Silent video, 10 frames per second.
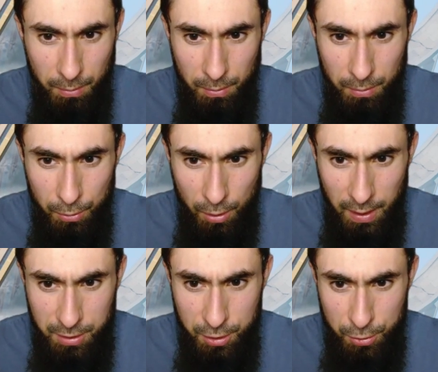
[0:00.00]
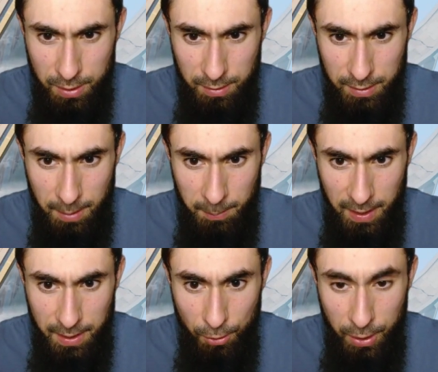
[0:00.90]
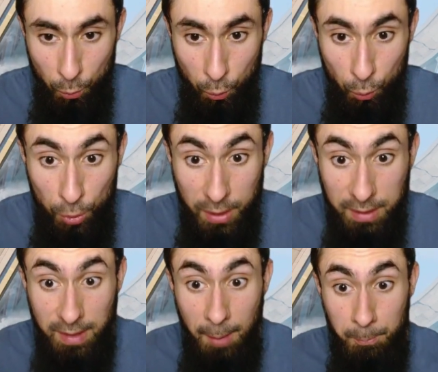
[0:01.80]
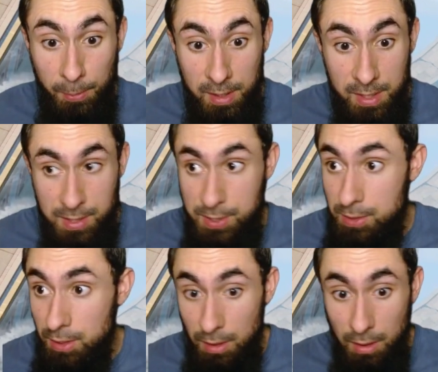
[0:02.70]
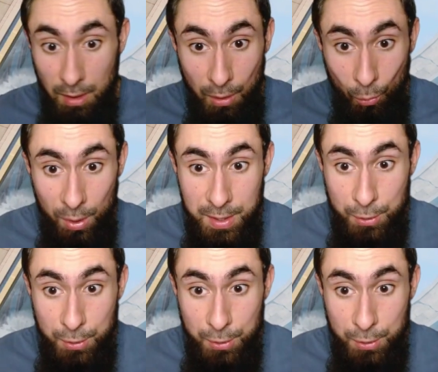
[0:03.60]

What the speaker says: not actually do anything that bad. Okay, look at that burst! What is